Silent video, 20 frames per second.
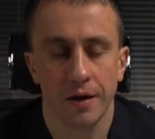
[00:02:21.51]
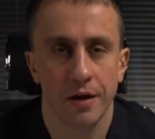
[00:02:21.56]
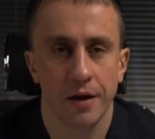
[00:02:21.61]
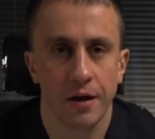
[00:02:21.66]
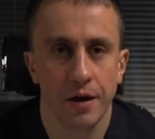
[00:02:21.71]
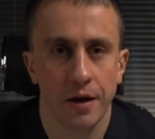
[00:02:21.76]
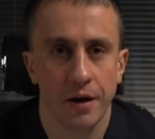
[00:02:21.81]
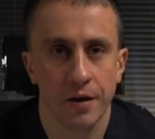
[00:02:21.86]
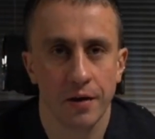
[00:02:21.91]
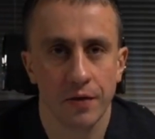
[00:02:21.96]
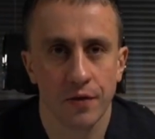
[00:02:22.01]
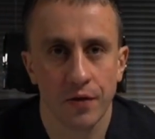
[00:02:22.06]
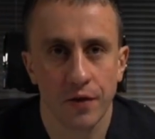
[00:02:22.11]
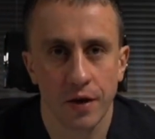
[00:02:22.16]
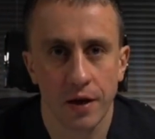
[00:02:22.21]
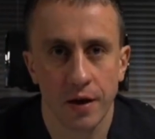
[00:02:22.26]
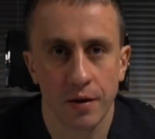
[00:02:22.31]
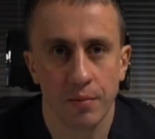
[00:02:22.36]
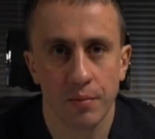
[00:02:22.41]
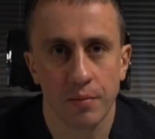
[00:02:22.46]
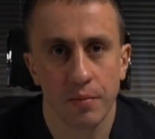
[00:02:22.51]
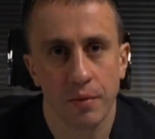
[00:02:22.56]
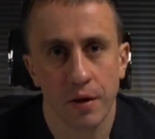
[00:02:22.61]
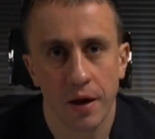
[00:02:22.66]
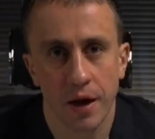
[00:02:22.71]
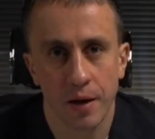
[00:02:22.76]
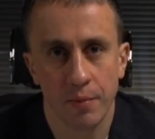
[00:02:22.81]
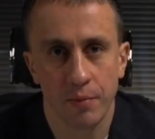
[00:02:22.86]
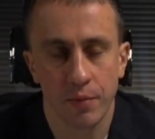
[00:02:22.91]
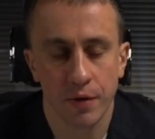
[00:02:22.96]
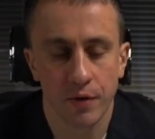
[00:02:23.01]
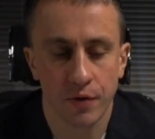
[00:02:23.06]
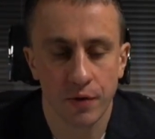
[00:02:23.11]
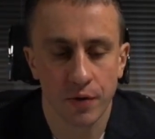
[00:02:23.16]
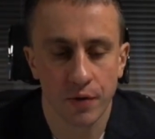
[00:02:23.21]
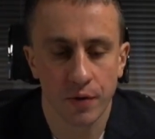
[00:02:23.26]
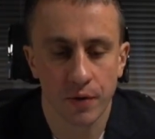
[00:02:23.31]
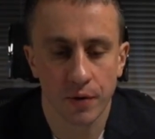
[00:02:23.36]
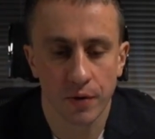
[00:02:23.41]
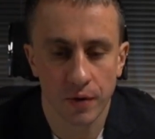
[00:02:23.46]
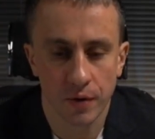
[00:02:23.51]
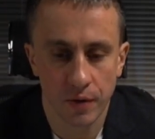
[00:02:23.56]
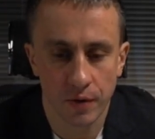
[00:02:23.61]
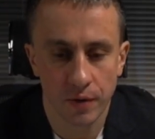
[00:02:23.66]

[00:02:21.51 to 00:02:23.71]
and I'm happy to